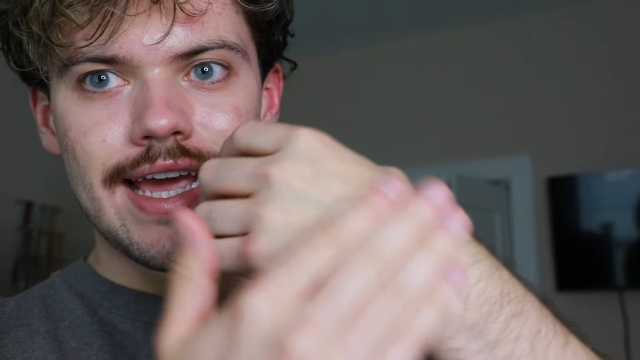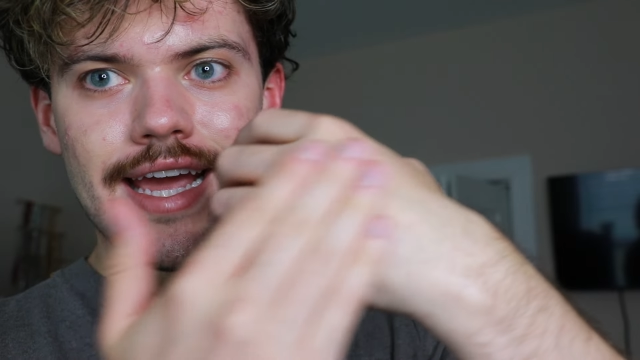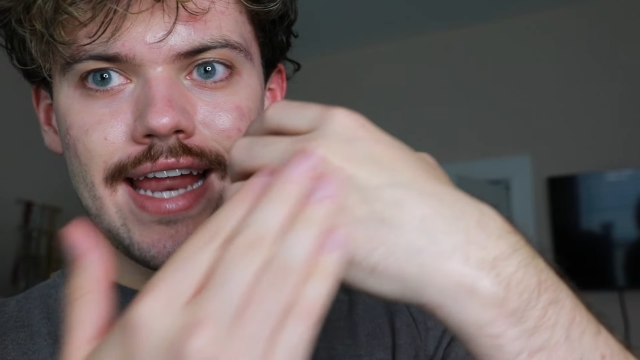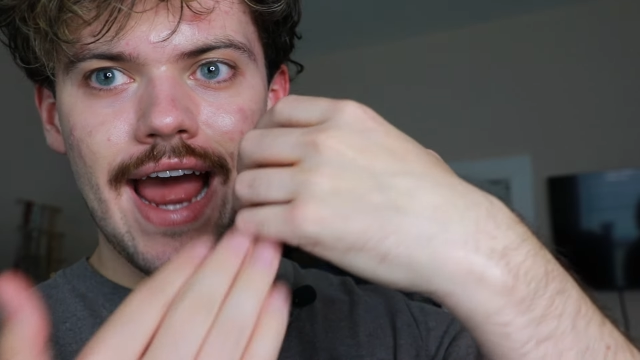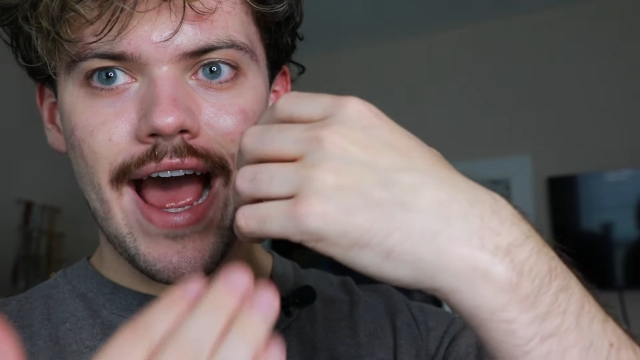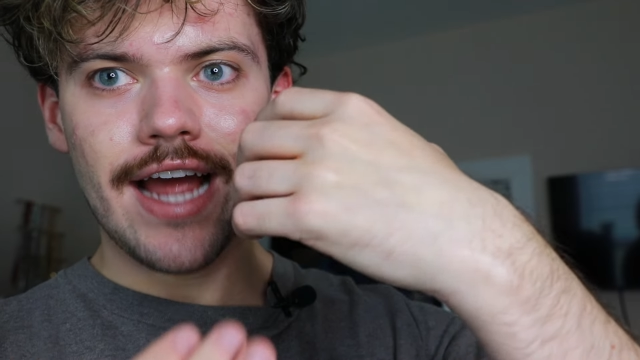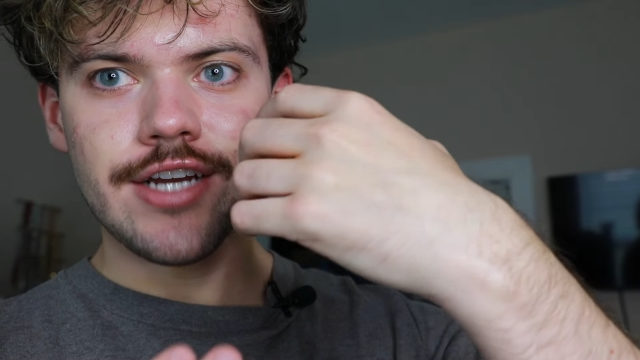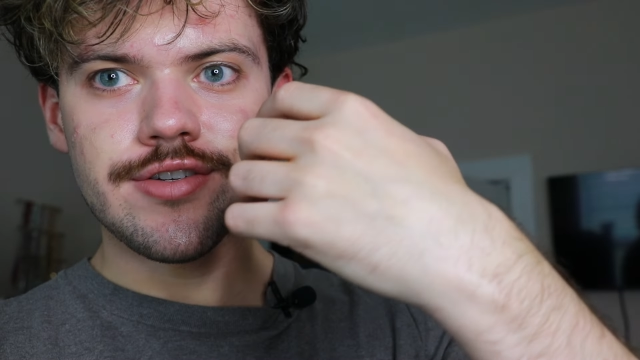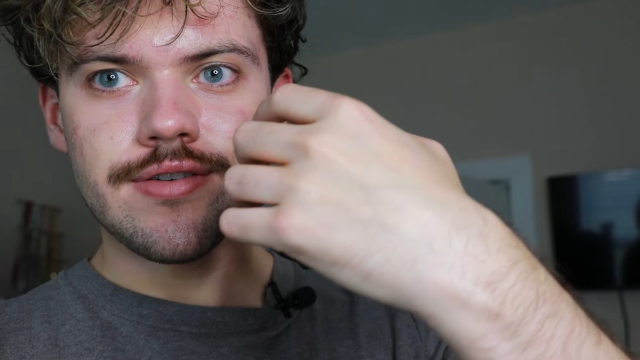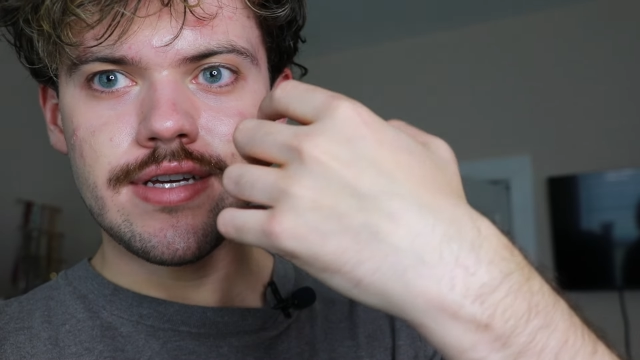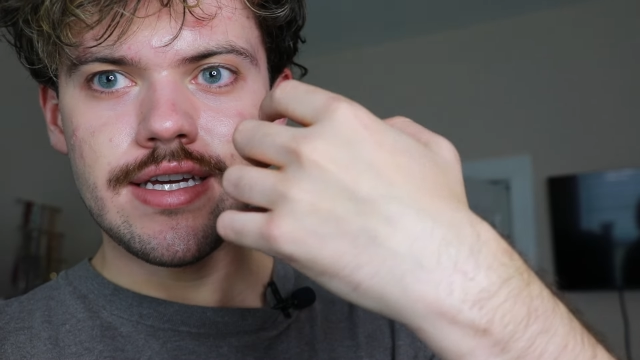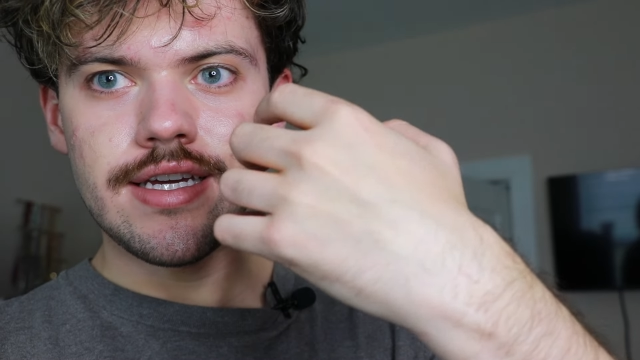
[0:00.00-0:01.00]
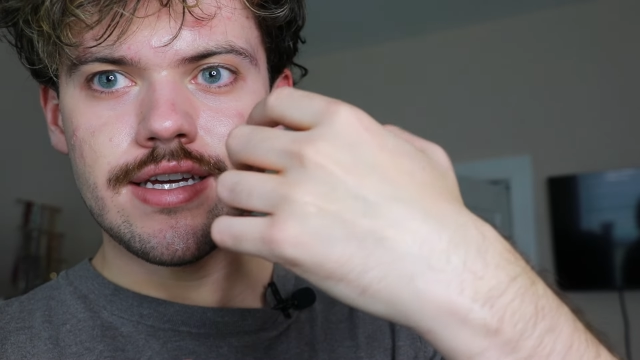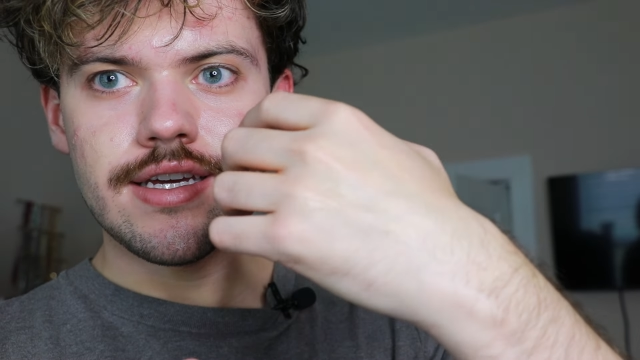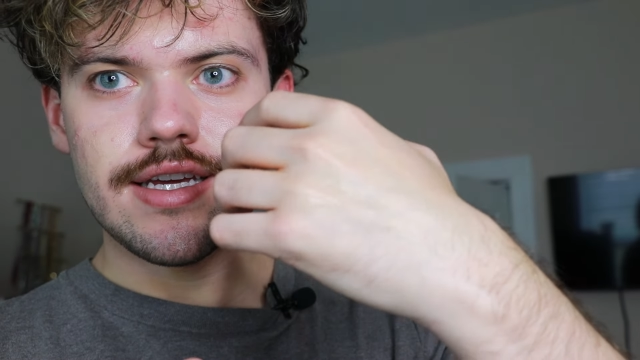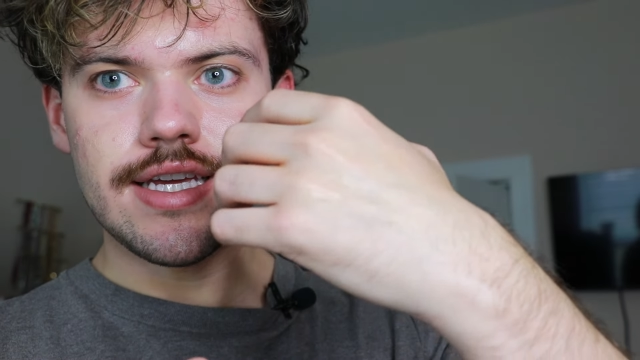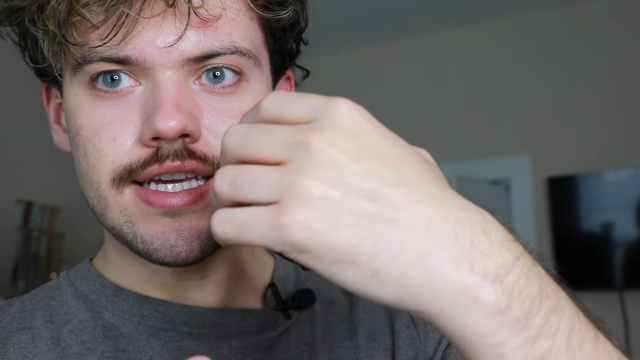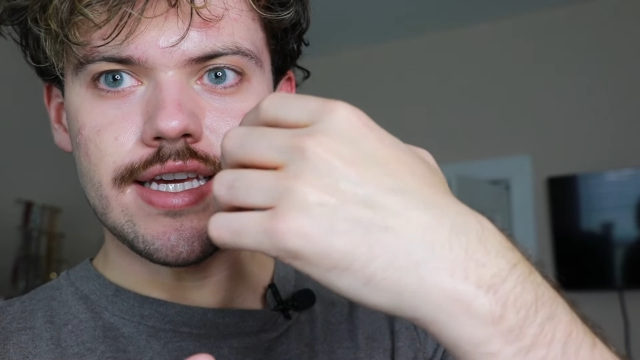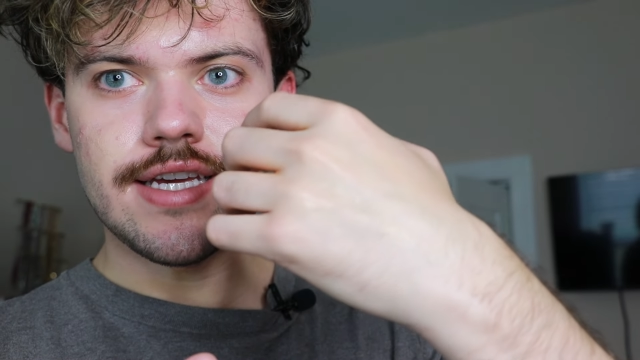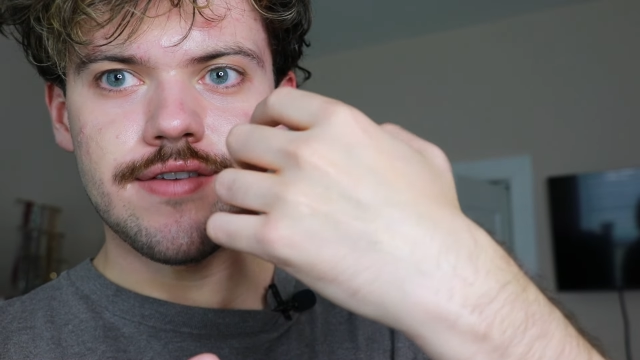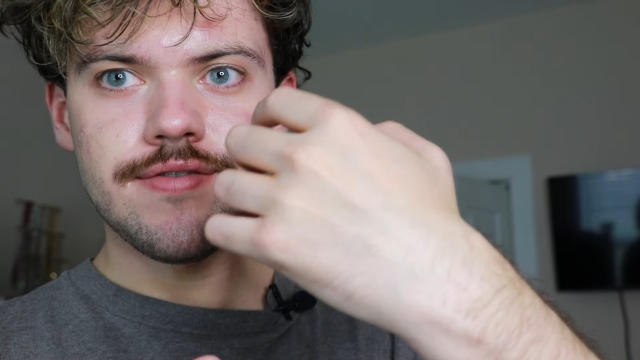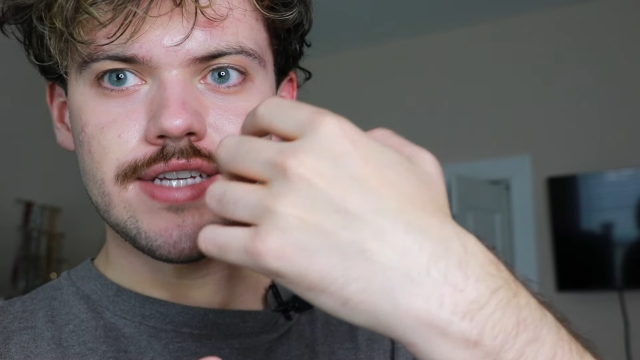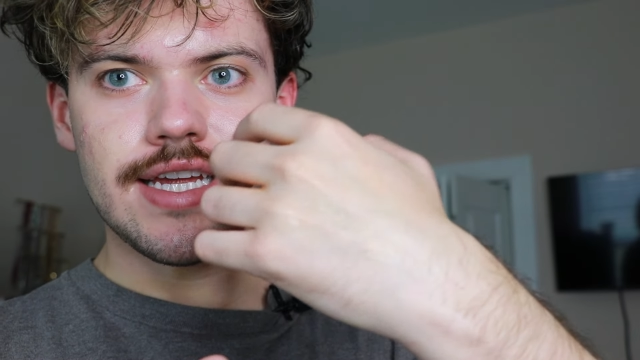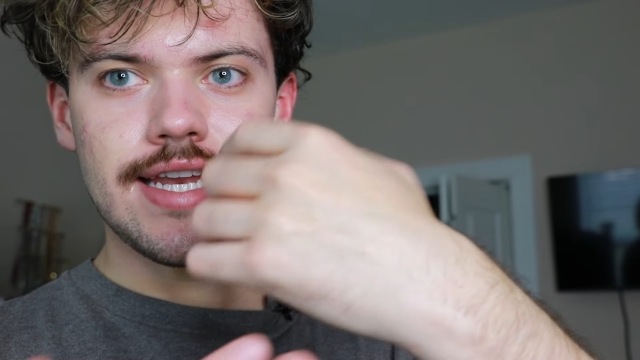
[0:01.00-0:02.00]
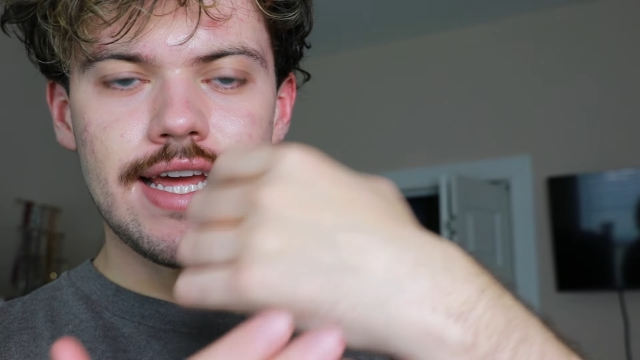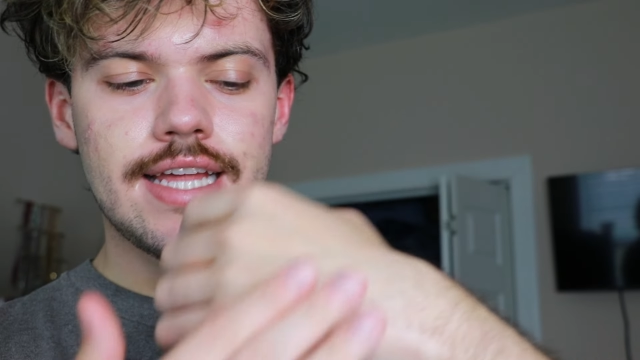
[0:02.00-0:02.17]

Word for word: it actually gives an